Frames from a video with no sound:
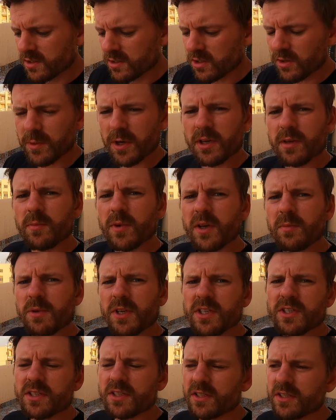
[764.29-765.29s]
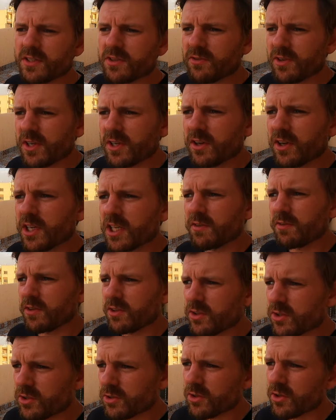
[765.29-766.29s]
Now, my ambition is to really kind of give
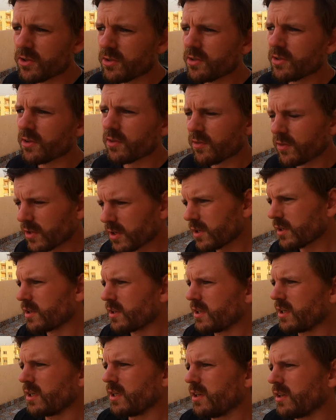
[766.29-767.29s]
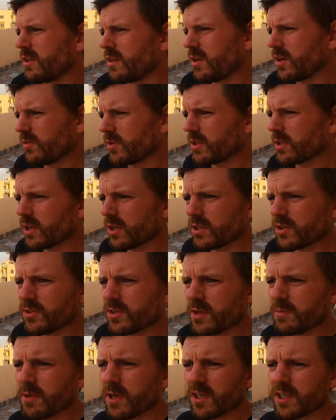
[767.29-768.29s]
you the truth of a
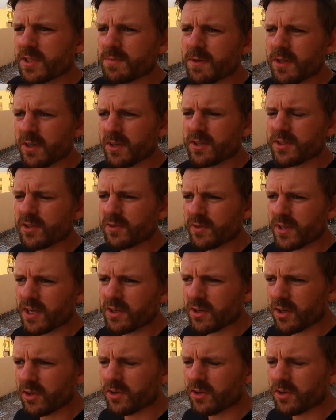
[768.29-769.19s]
country and my experience of their